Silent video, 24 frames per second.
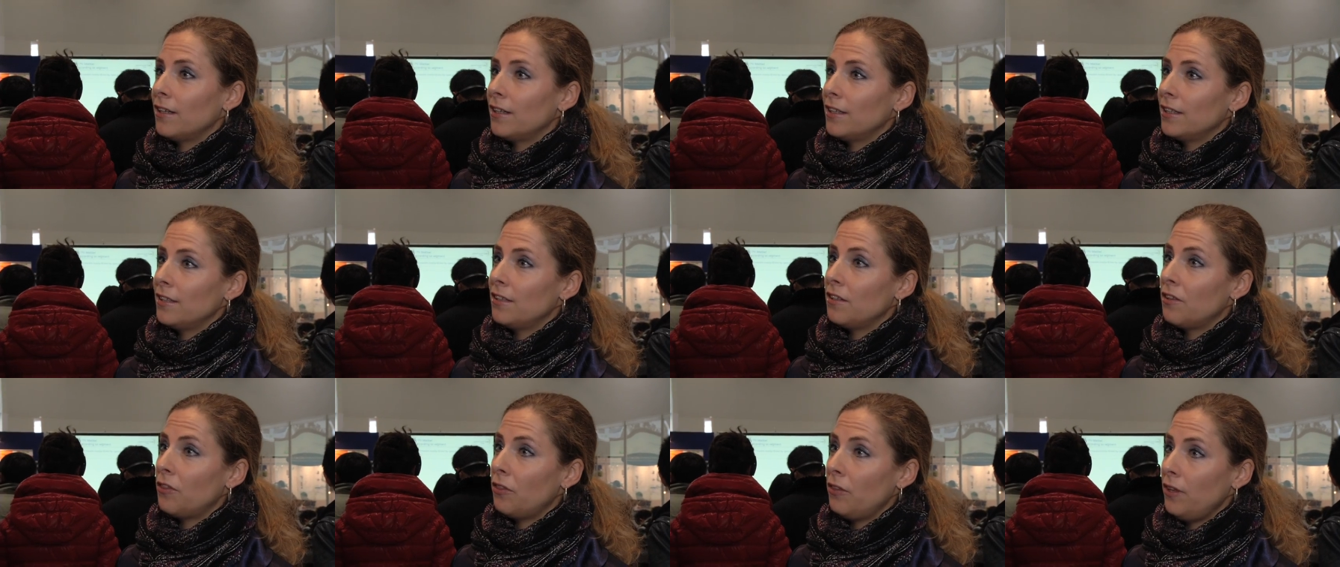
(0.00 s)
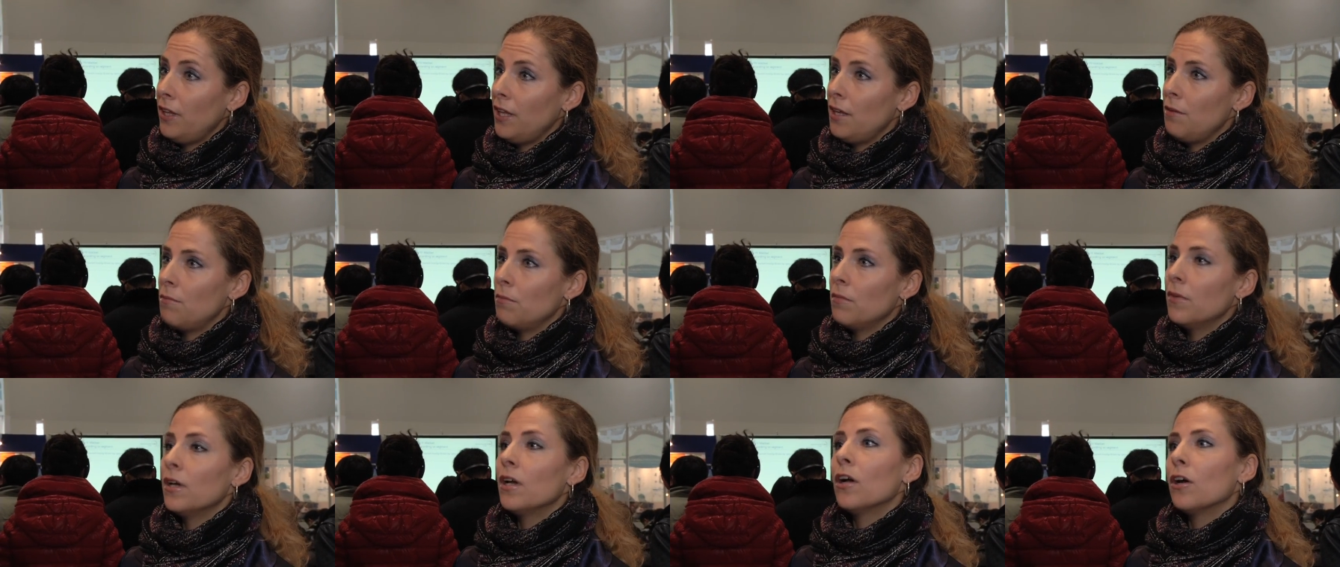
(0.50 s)
uh, the
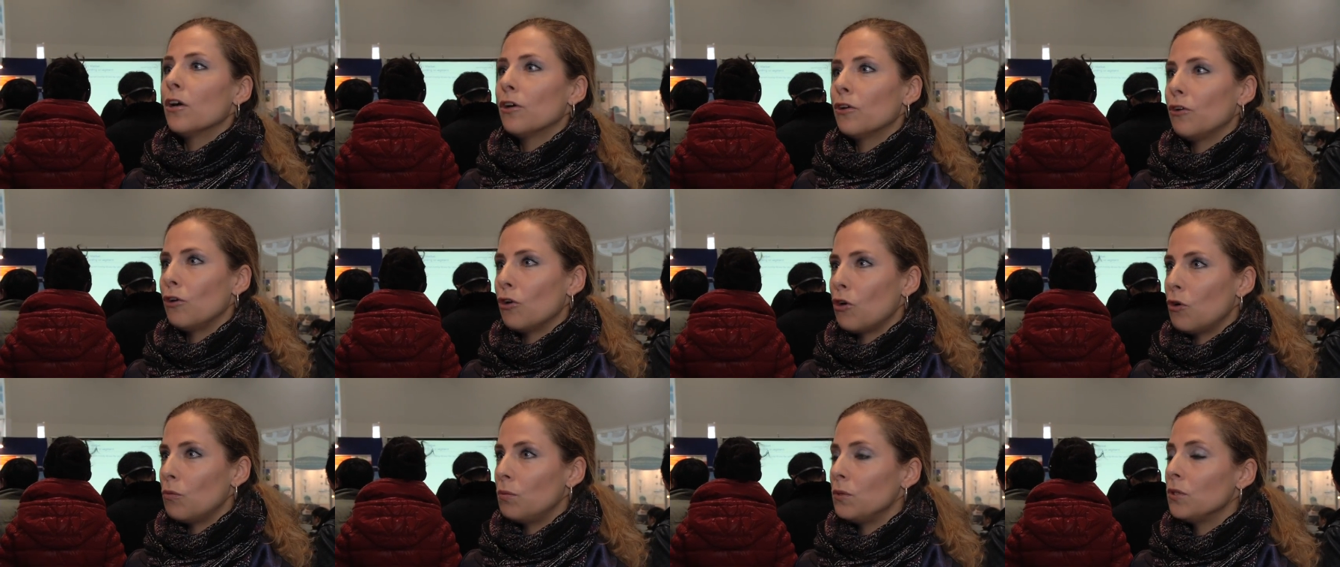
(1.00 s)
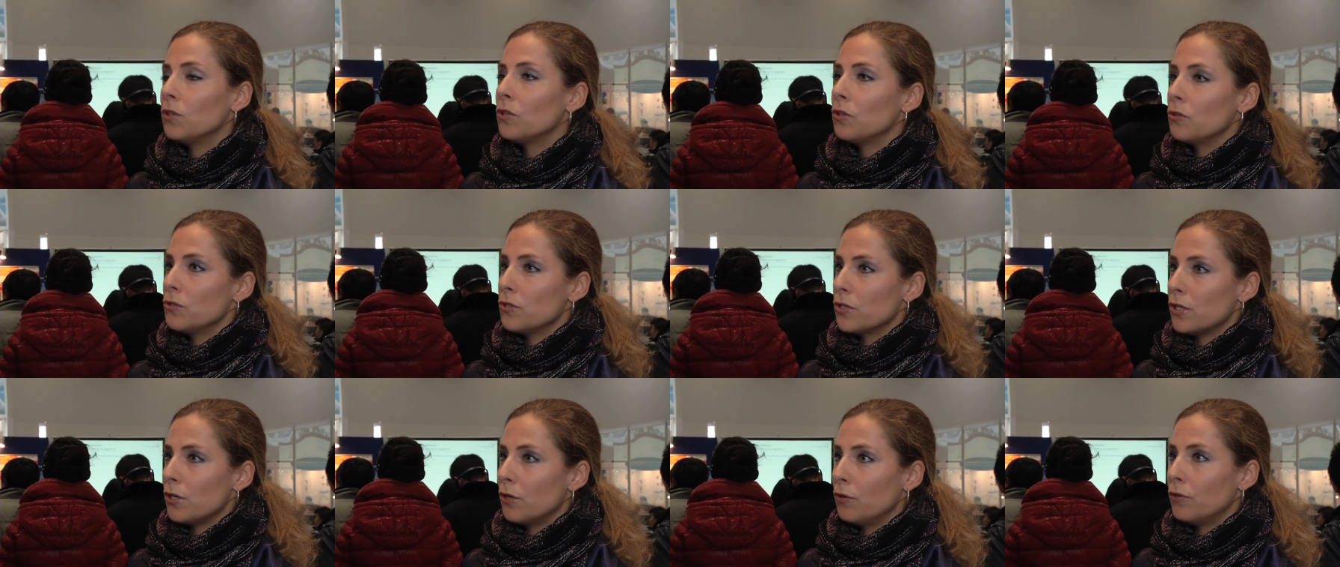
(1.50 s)
theme global
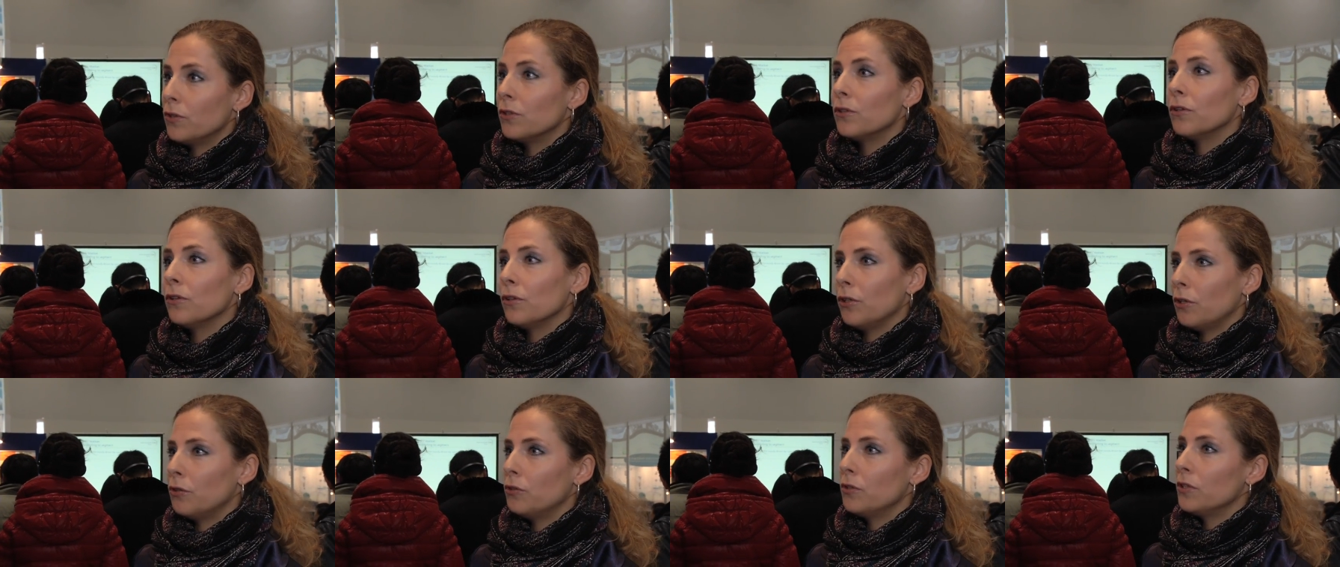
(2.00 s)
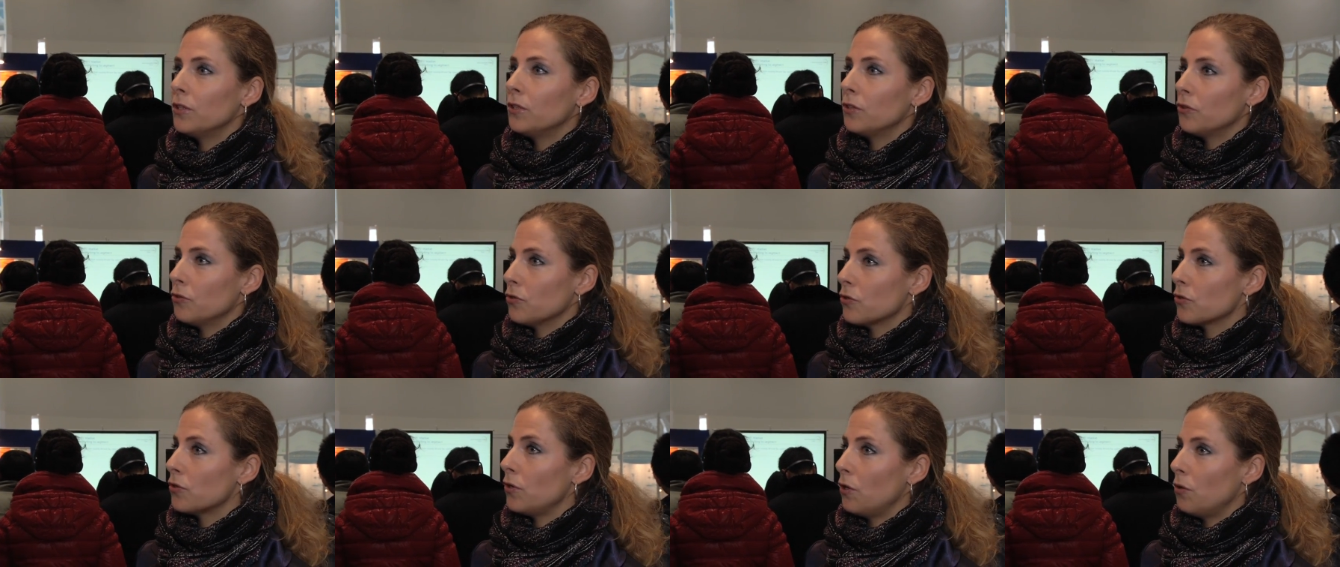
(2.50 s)
goes local, local
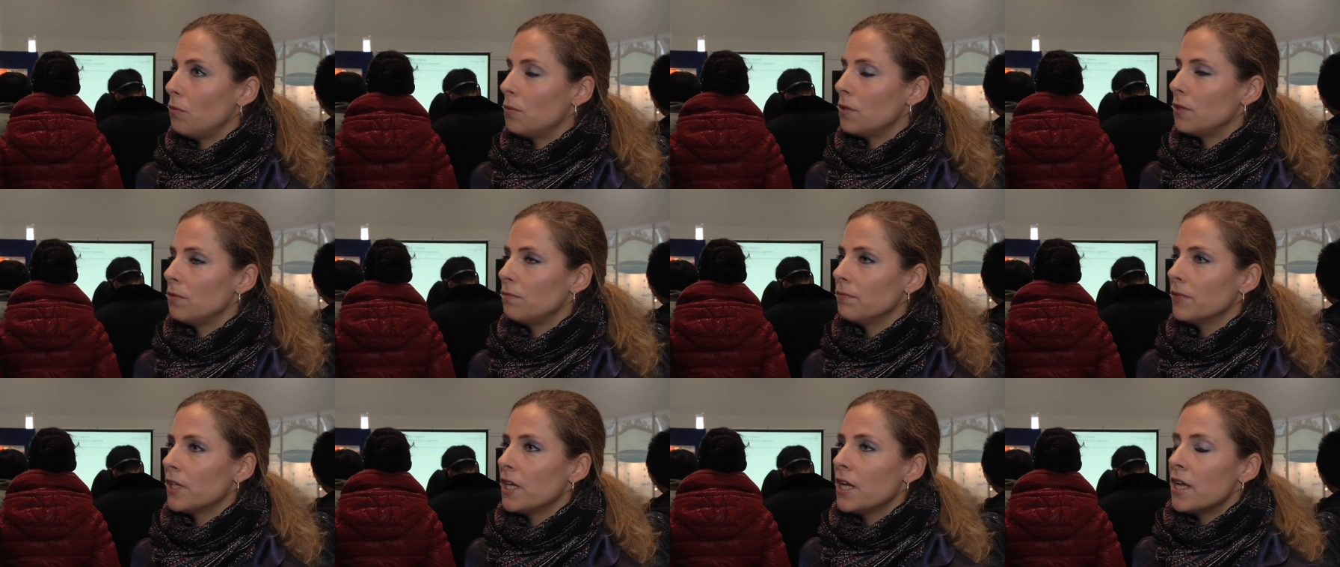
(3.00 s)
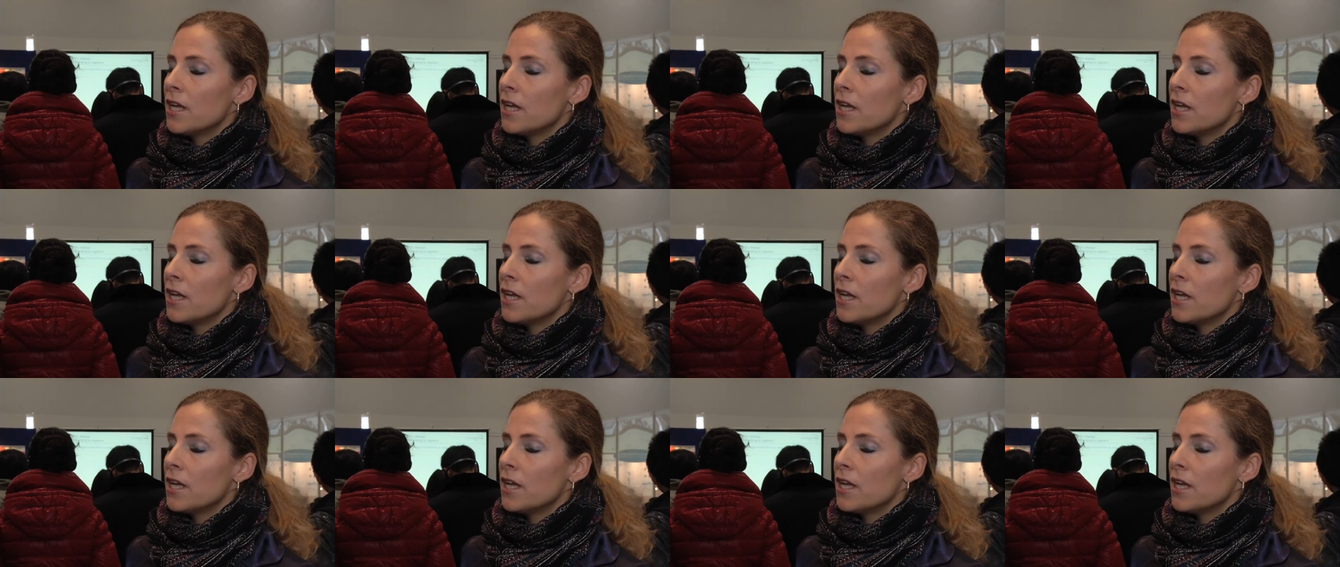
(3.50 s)
goes global.